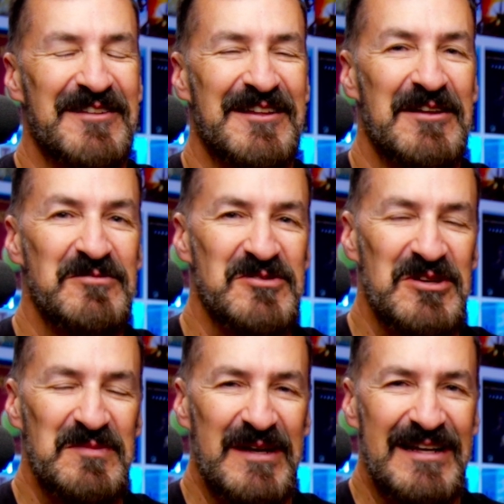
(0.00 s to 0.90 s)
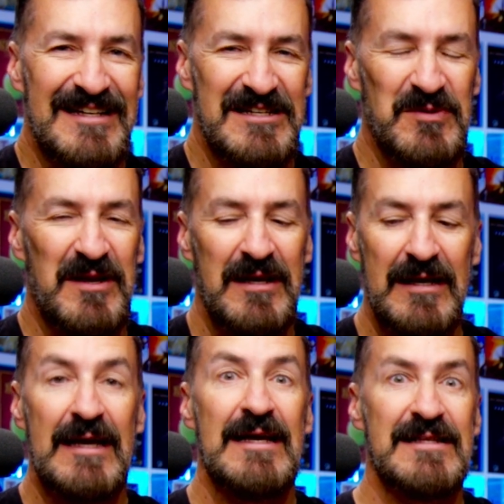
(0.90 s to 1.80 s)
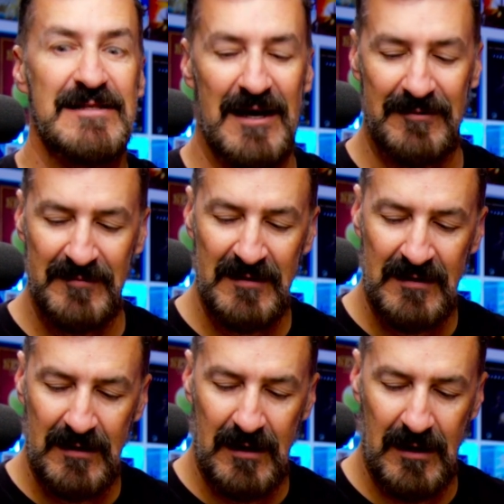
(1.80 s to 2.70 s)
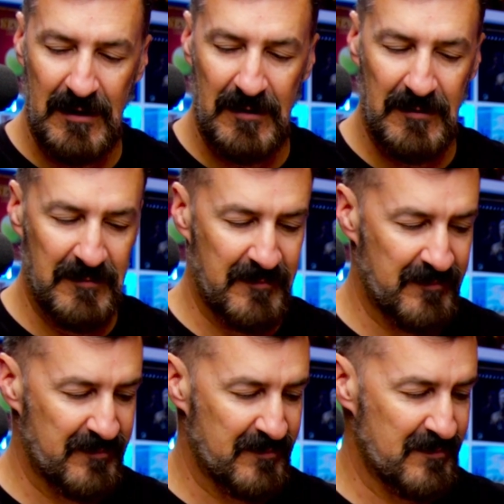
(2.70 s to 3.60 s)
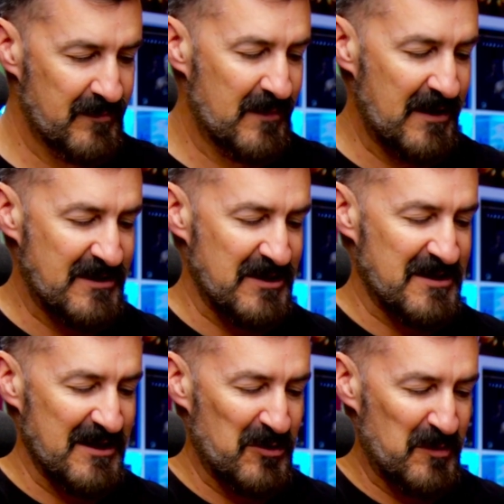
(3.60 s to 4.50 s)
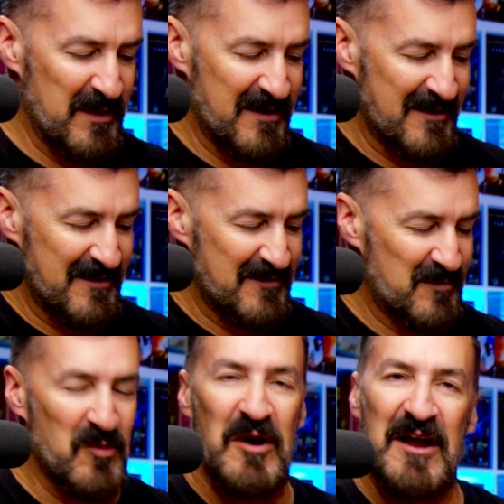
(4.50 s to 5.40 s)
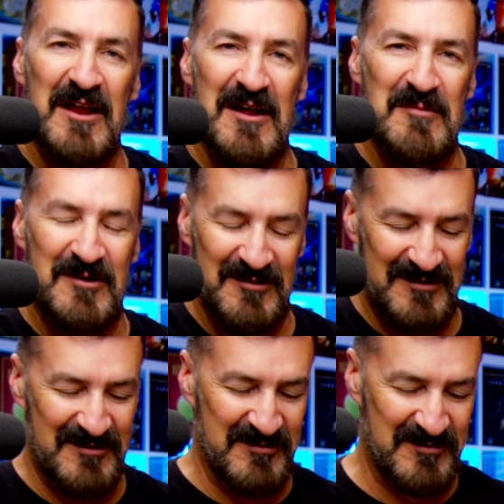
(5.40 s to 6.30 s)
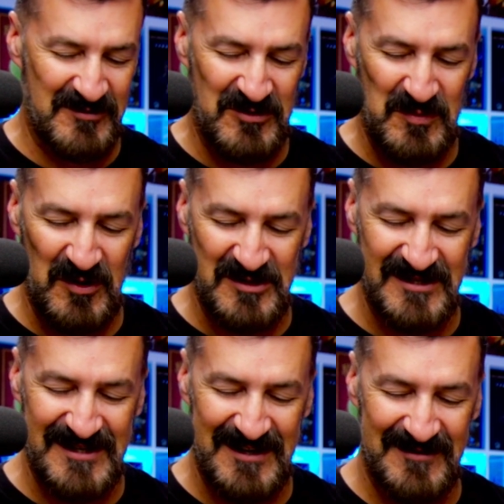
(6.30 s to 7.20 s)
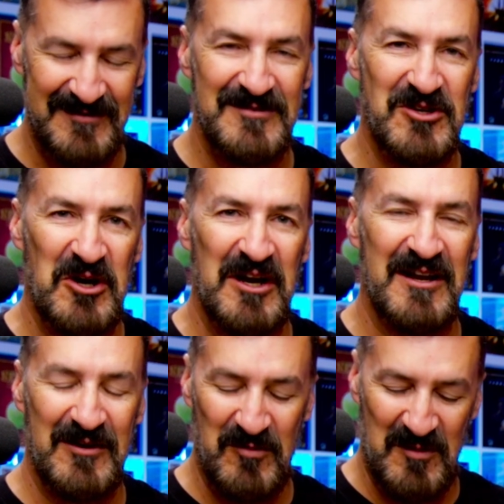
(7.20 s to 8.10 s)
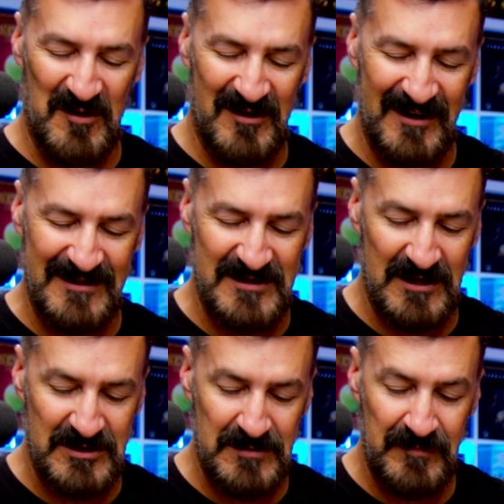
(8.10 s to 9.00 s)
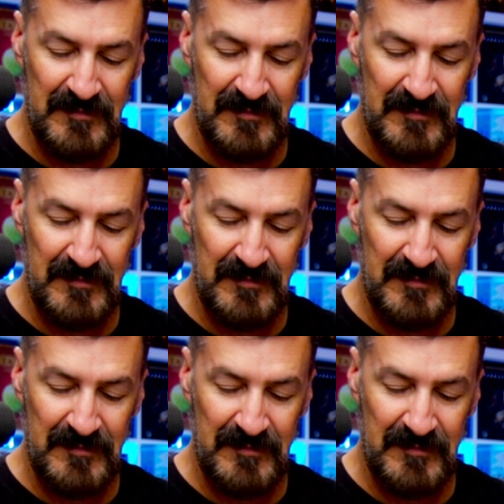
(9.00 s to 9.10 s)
I thought that was going to be an easier one. It's not. But it's just a little bit more economical to purchase at Target and Walmart and such.